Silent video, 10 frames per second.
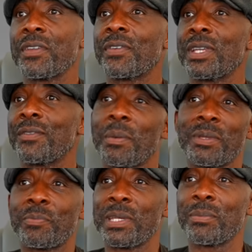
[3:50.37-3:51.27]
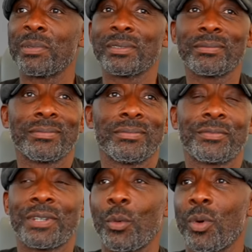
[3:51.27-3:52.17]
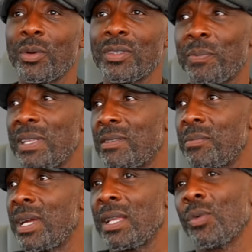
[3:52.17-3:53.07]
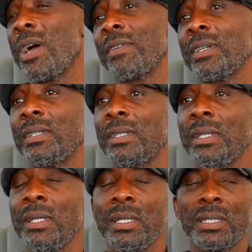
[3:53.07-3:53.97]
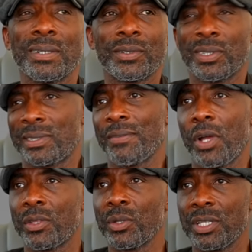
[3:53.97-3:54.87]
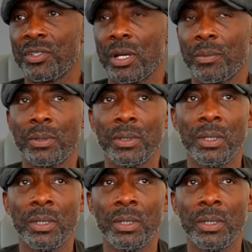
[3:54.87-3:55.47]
You've heard it from his people, Frank Warren, Spencer Brown, whoever. And of course, they've got to do their job.